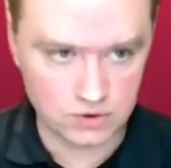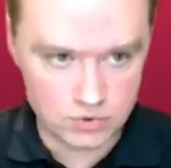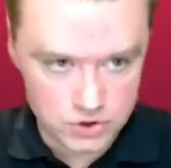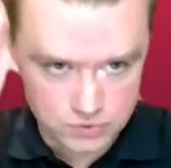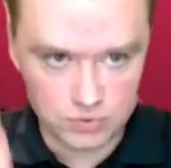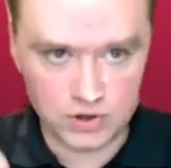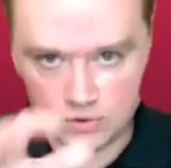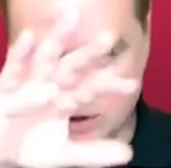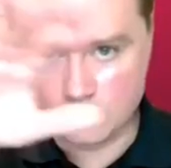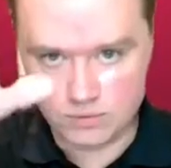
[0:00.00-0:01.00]
We're just
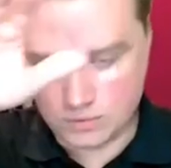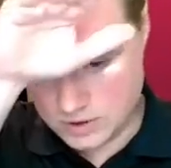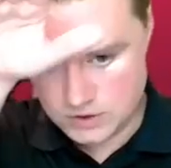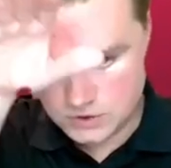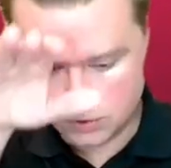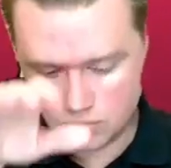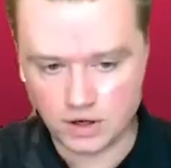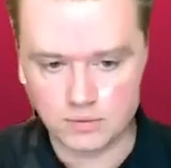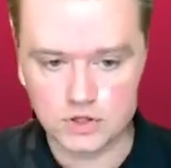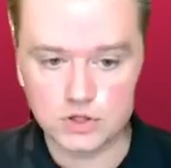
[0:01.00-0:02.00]
rendering into our
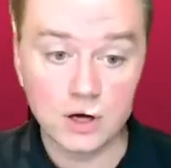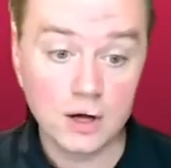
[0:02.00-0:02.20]
image.